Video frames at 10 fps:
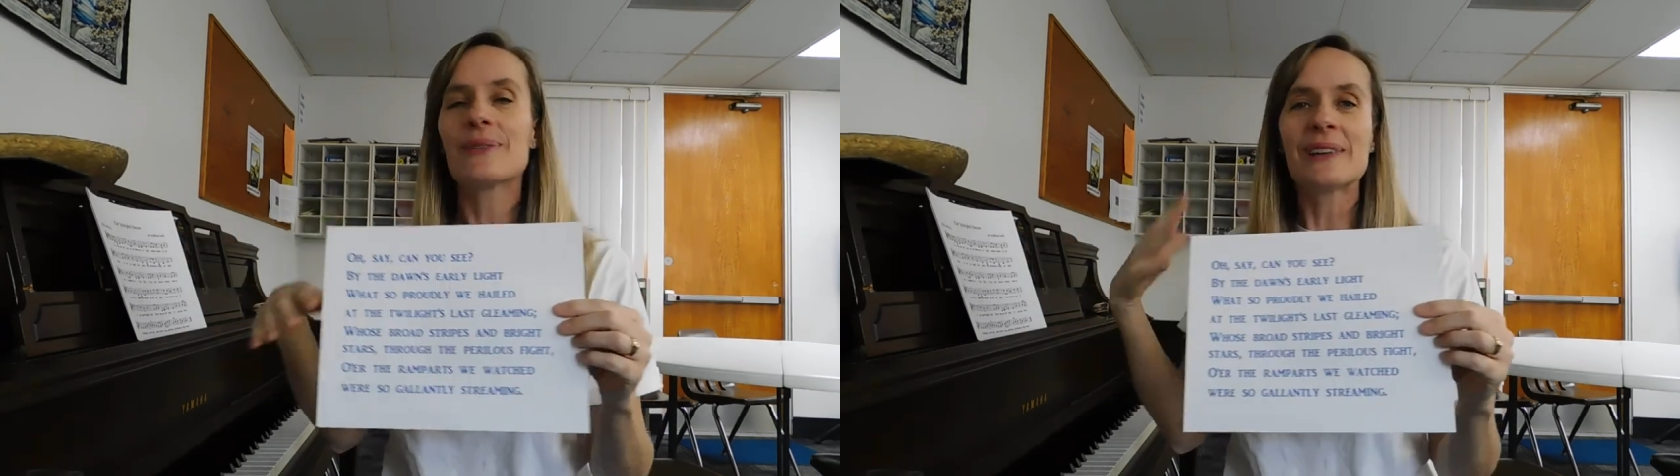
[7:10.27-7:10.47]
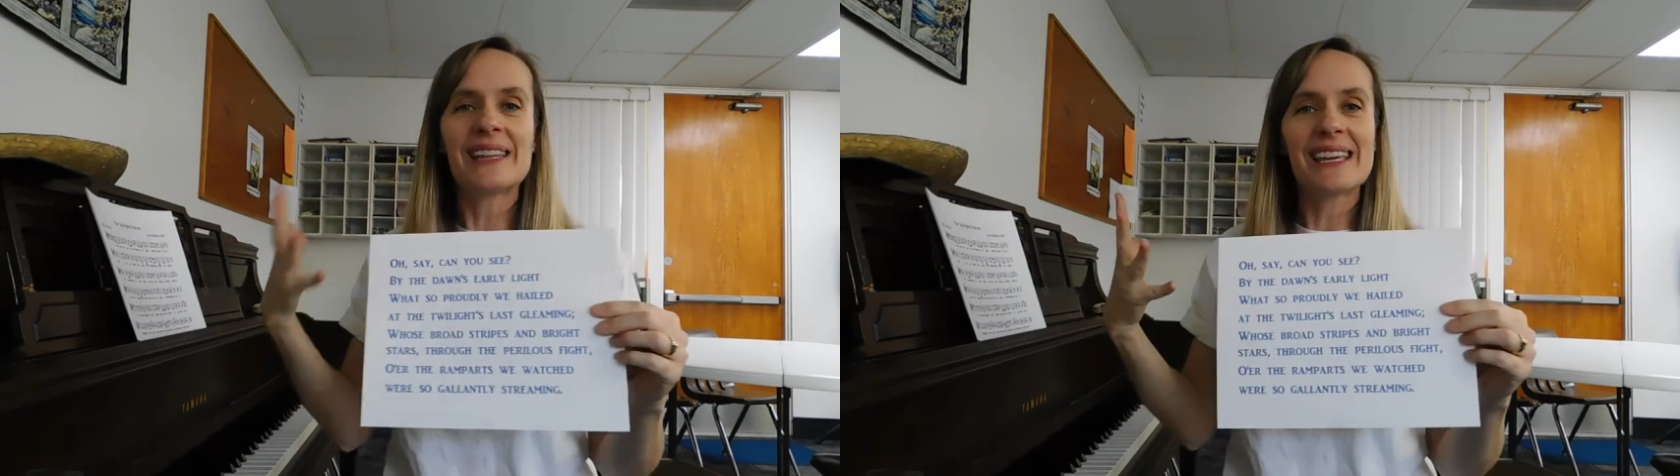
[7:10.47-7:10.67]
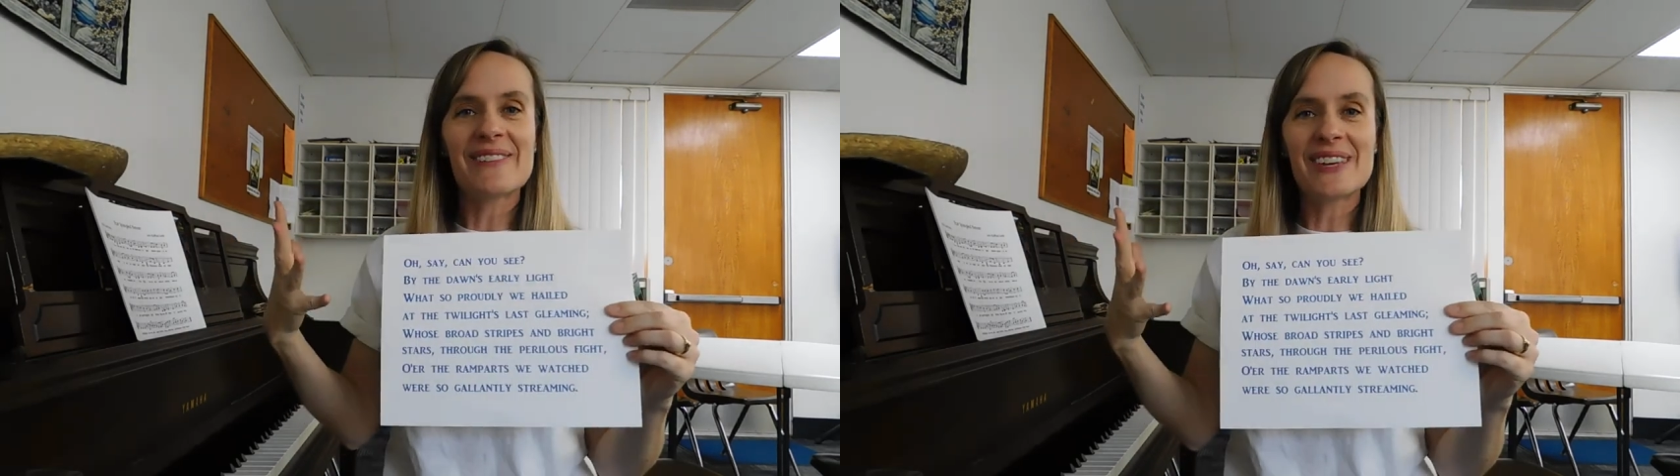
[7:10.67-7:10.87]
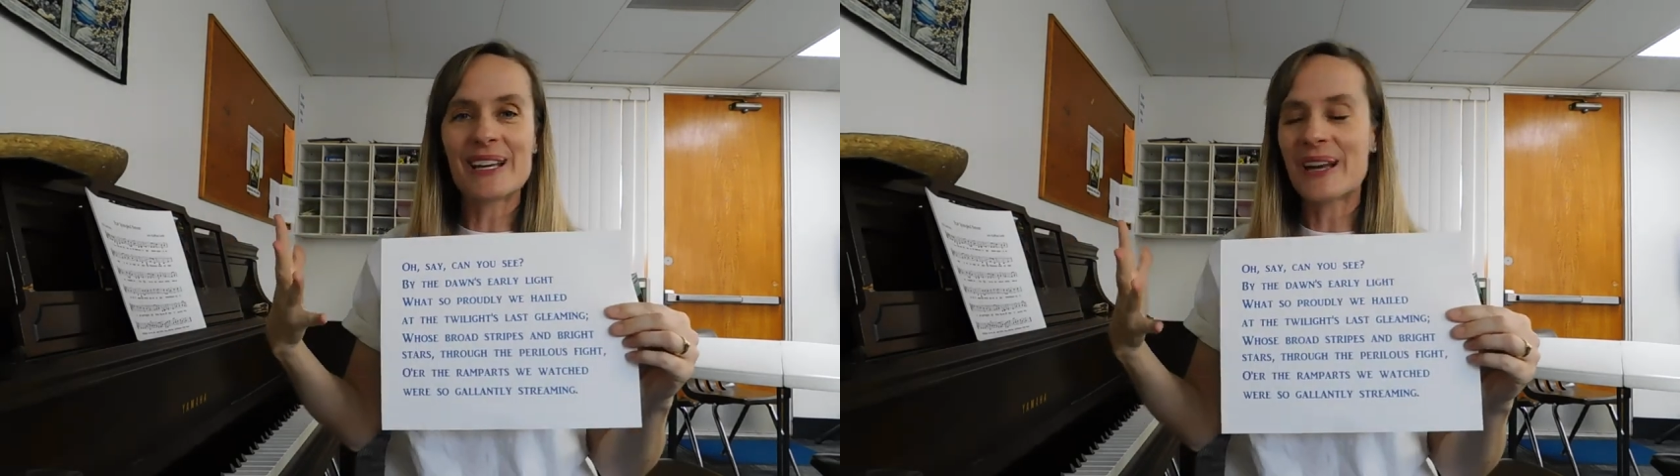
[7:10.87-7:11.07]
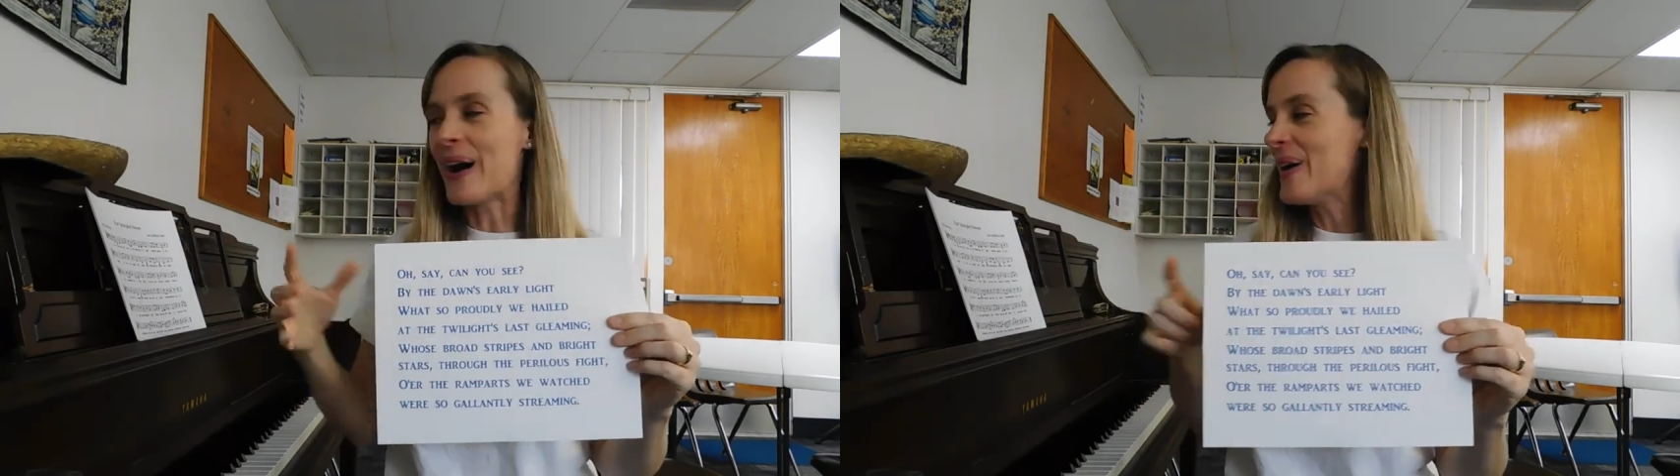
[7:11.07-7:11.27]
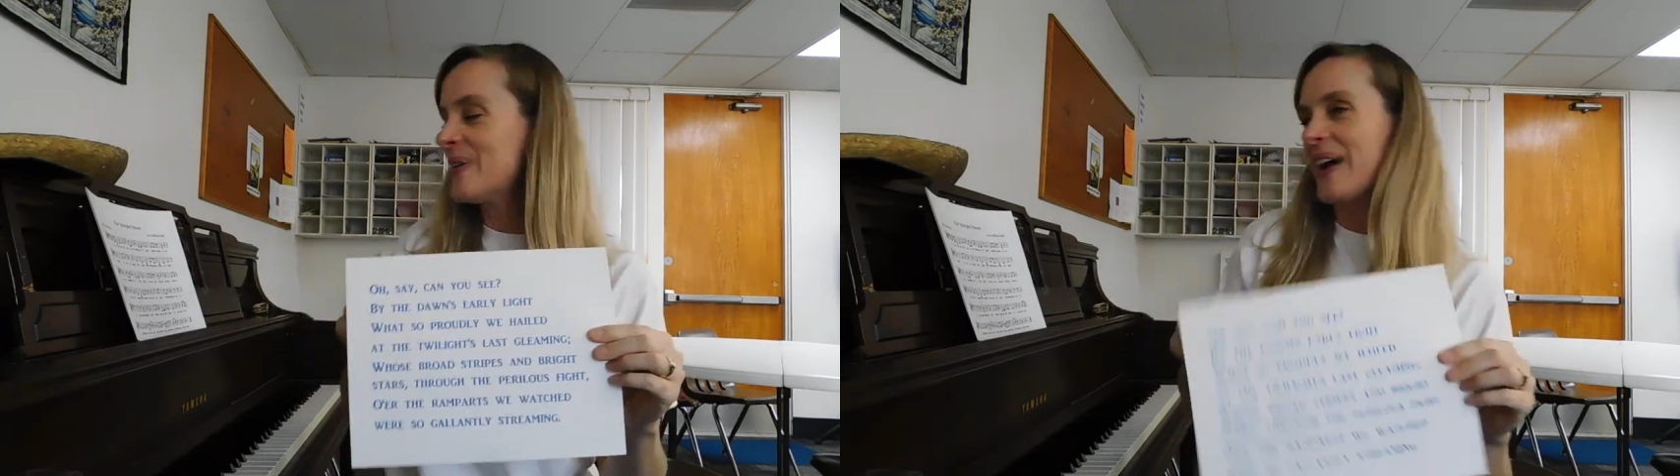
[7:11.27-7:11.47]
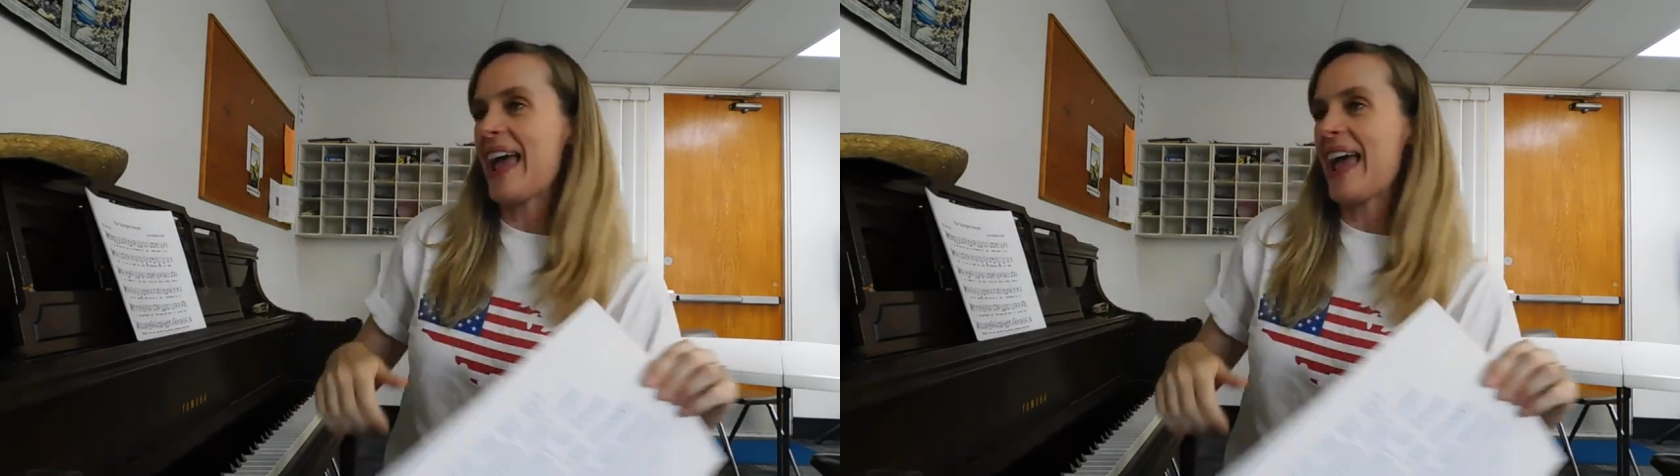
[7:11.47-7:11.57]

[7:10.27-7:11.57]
Really give it a go,